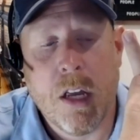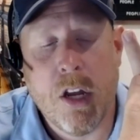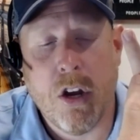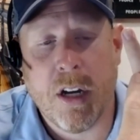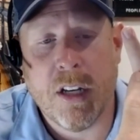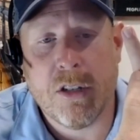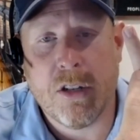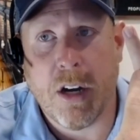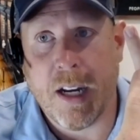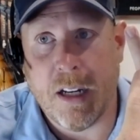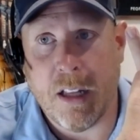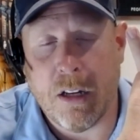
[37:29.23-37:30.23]
you're going to start
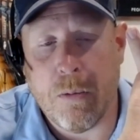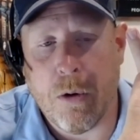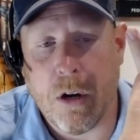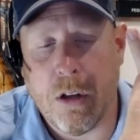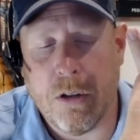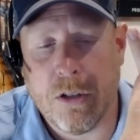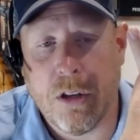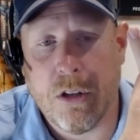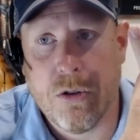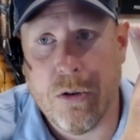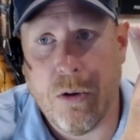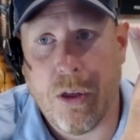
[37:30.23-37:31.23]
getting a little more close to the
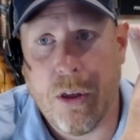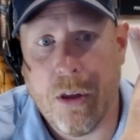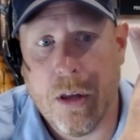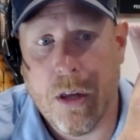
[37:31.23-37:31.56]
truth.